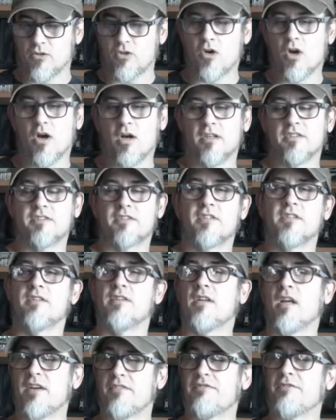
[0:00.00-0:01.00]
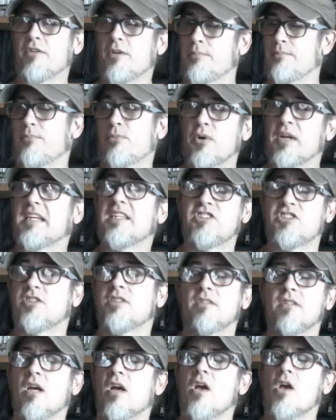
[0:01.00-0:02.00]
cause enough
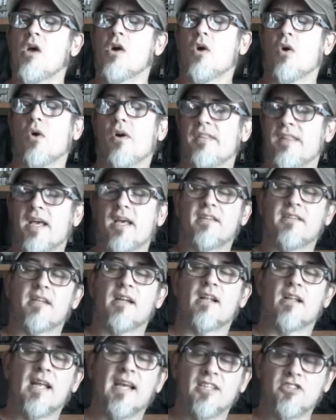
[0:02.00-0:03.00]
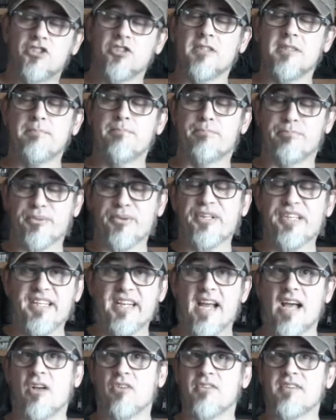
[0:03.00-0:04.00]
abrasion on that I'll actually bleed
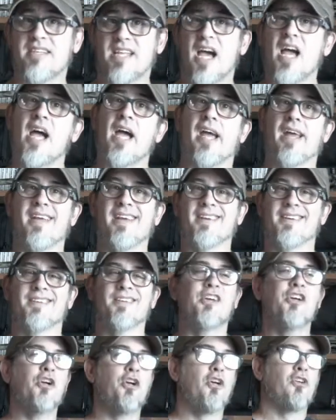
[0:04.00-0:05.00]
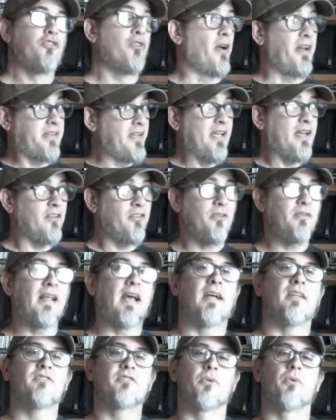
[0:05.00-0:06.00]
out and die. So I can't do
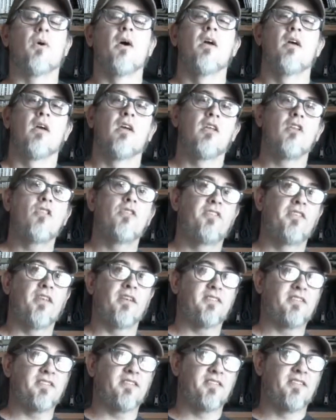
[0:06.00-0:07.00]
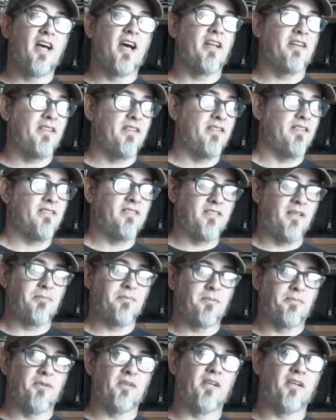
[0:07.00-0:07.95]
that. So this is not an acceptable